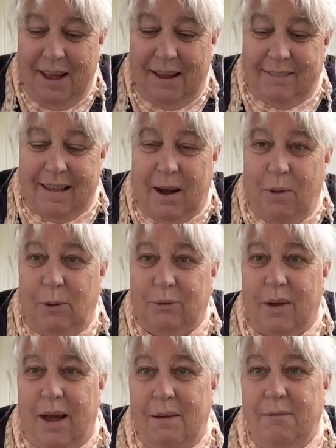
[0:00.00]
it's that whole
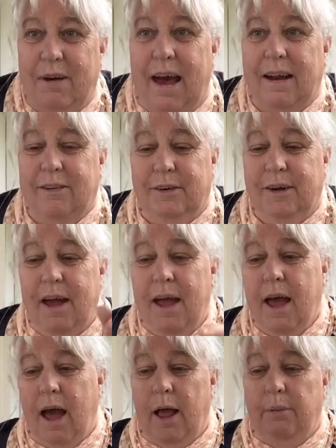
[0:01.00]
time factor,
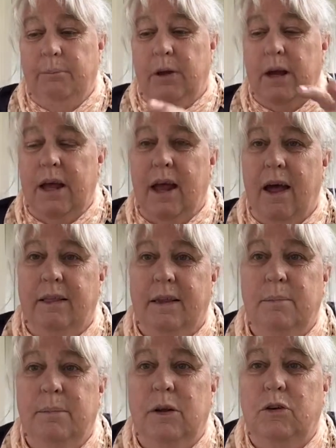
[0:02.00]
I'm going to gut
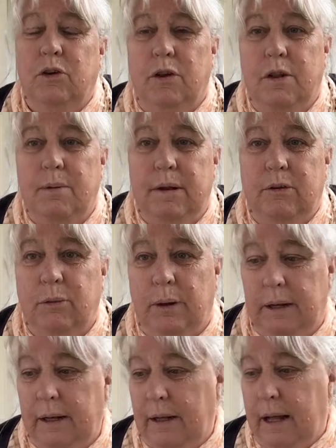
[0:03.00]
them and turn them into a
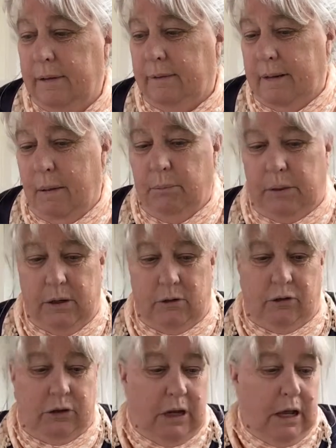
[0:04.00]
little
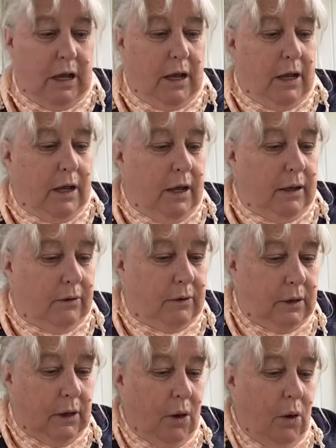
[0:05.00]
assemblage.
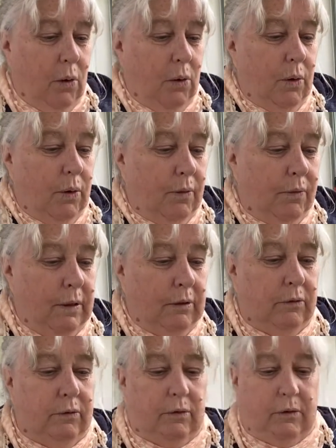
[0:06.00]
So
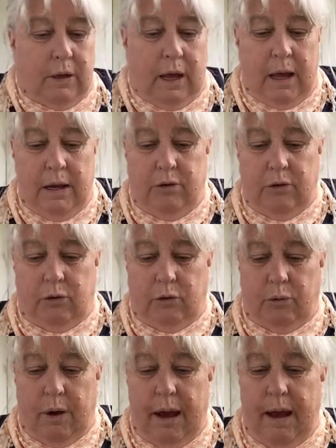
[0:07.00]
this I
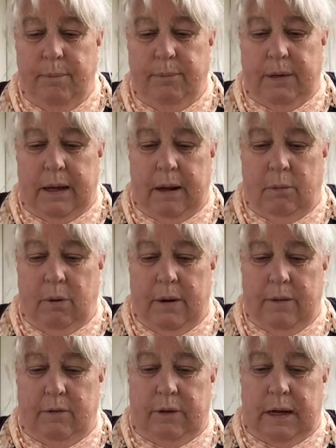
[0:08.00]
just grabbed at one
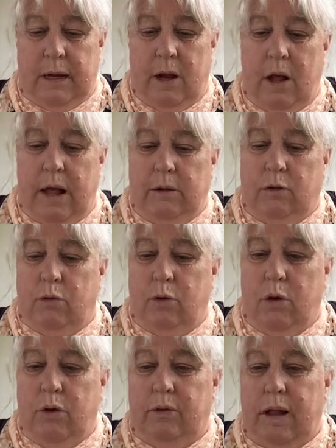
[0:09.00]
of the secondhand
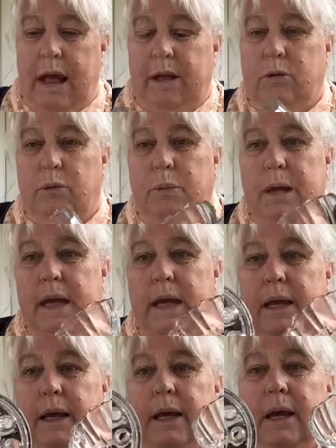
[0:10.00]
stores last
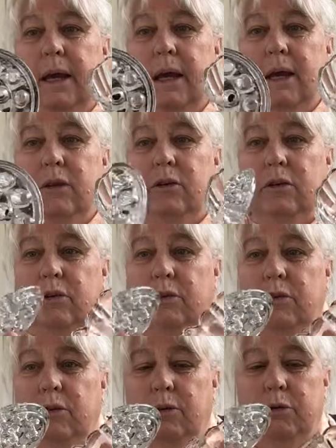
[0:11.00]
week.
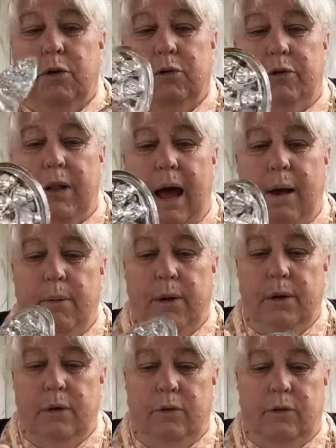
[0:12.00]
Just for
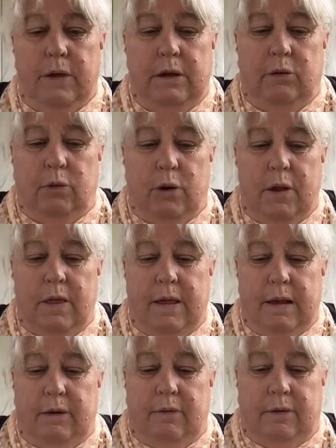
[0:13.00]
flowers, these sort of
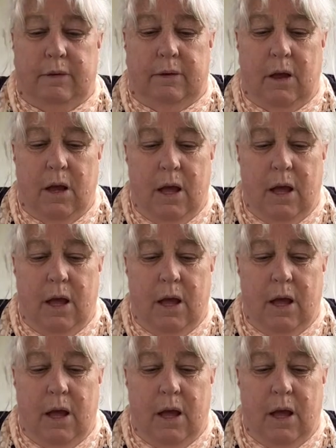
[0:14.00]
things